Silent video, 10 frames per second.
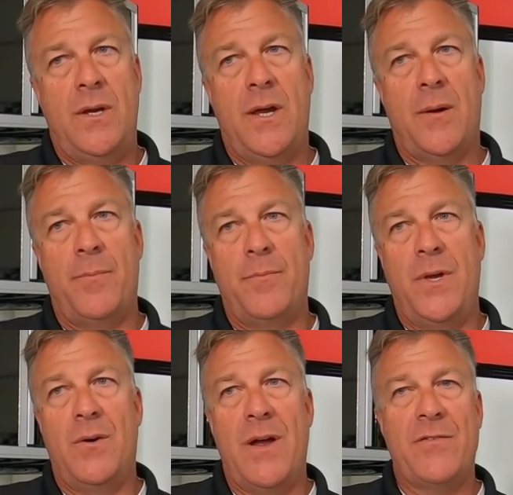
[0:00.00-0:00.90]
Yep.
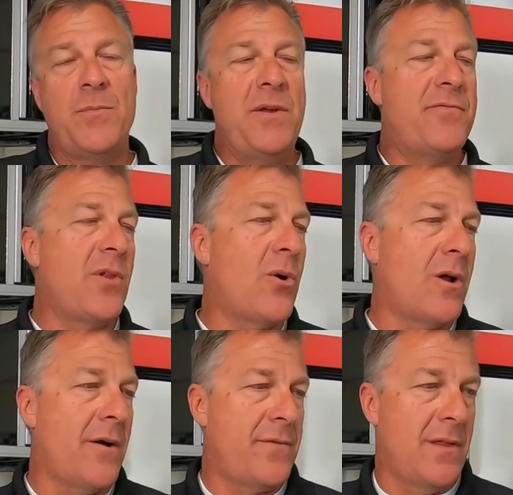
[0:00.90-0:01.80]
You don't have to be
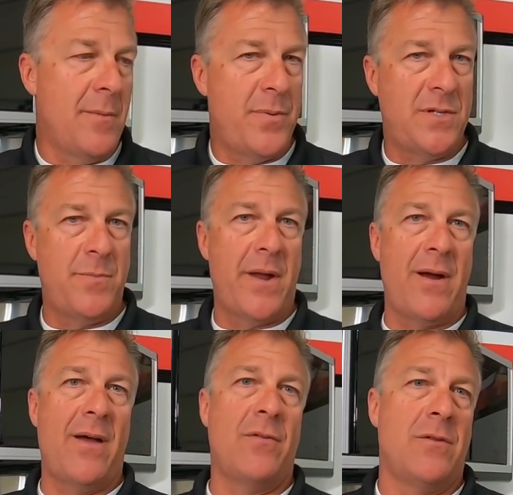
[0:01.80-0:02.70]
floored off the lip, but you
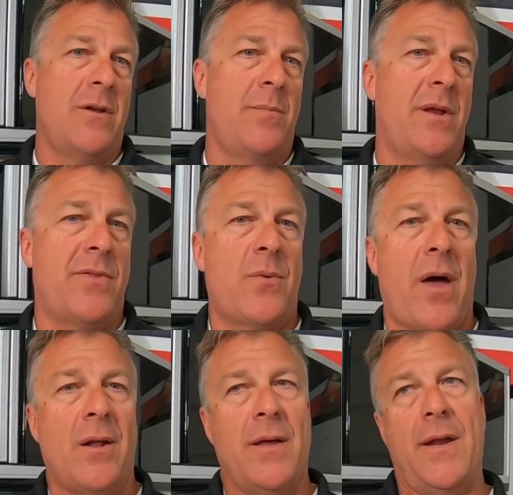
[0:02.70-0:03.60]
better have a little bit of
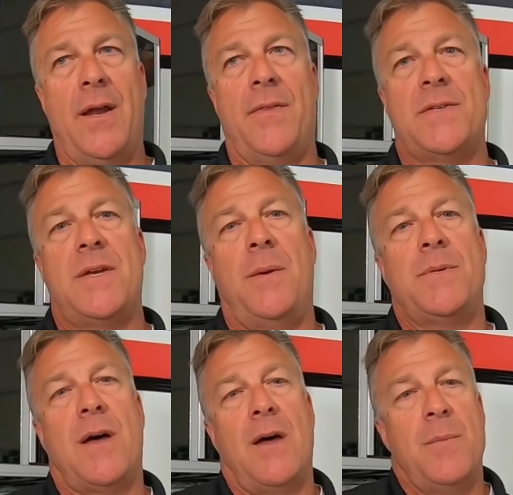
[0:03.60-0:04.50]
throttle in it at the same
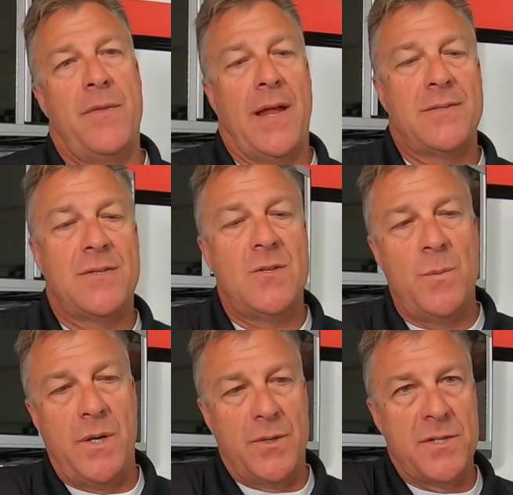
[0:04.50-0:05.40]
time, and that's
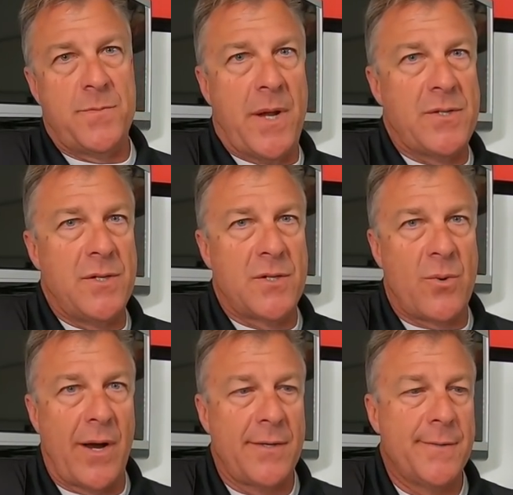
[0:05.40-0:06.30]
assuming your suspension is
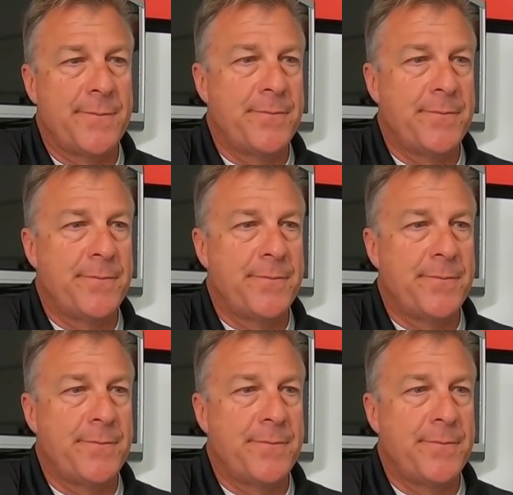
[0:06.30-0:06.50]
correct.